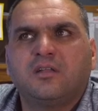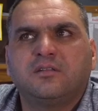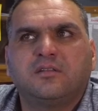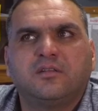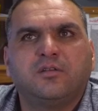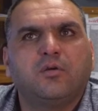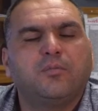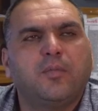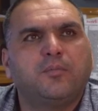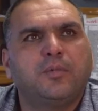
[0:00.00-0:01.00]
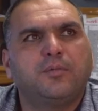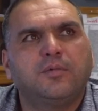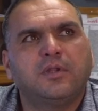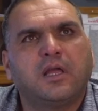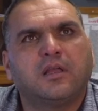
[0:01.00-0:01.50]
And no,
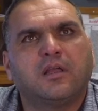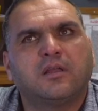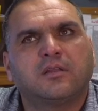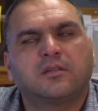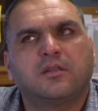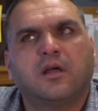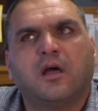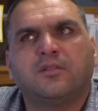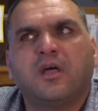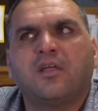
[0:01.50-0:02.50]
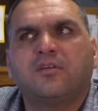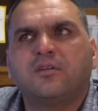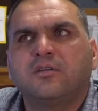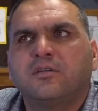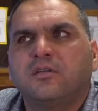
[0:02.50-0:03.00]
like and the
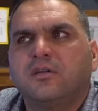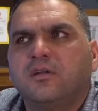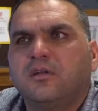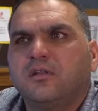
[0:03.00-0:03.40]
other